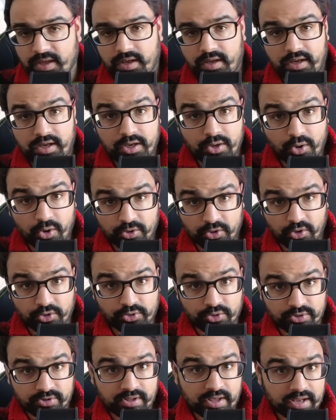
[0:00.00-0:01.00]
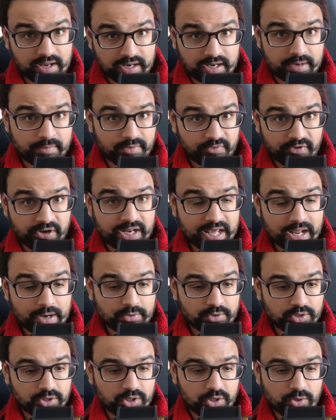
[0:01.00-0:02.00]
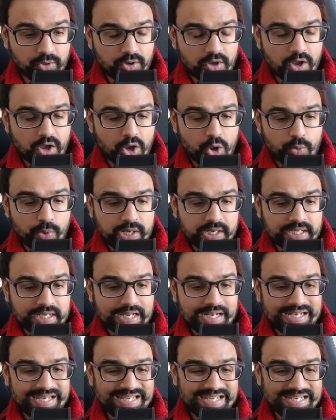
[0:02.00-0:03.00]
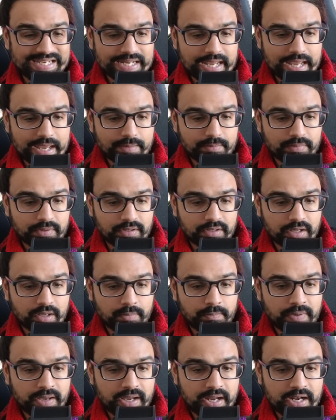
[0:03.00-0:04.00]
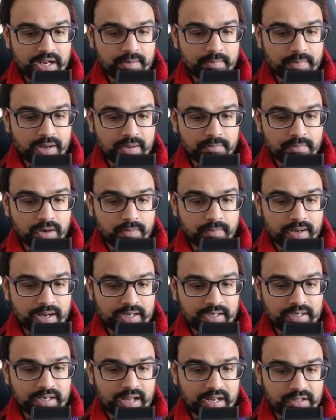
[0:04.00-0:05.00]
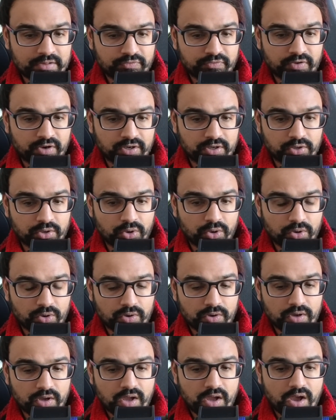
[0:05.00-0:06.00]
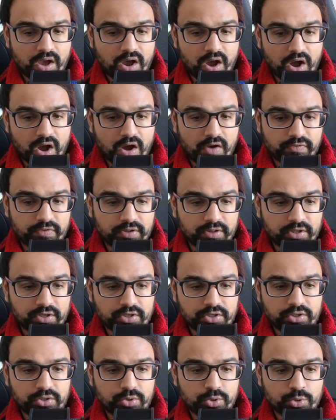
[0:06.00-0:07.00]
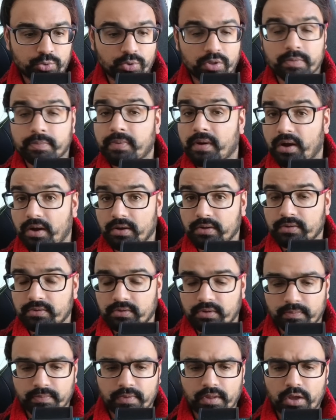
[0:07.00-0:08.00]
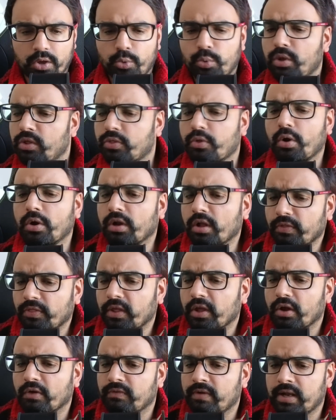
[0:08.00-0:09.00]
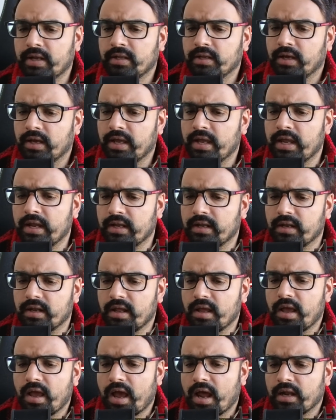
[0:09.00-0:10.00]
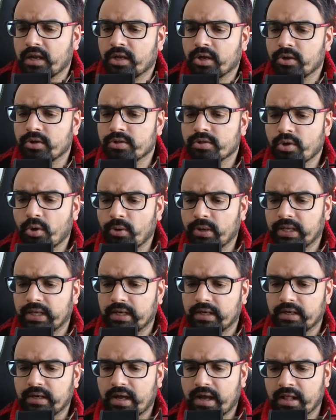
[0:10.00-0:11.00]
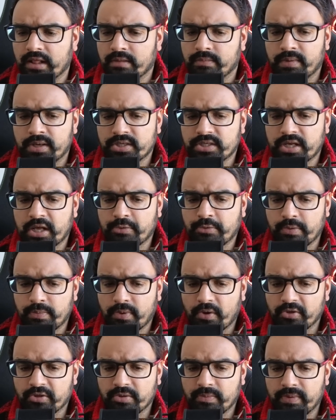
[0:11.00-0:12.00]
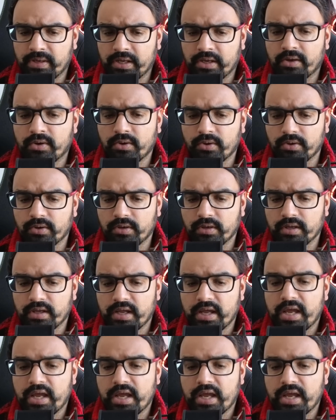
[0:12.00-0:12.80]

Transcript: He goes on to say, and let me read it out to you, "When Colleen Campbell appeared at my mum and dad's front door, after the news was passed, we thought nothing of letting her in and consoling her as much as we possibly could.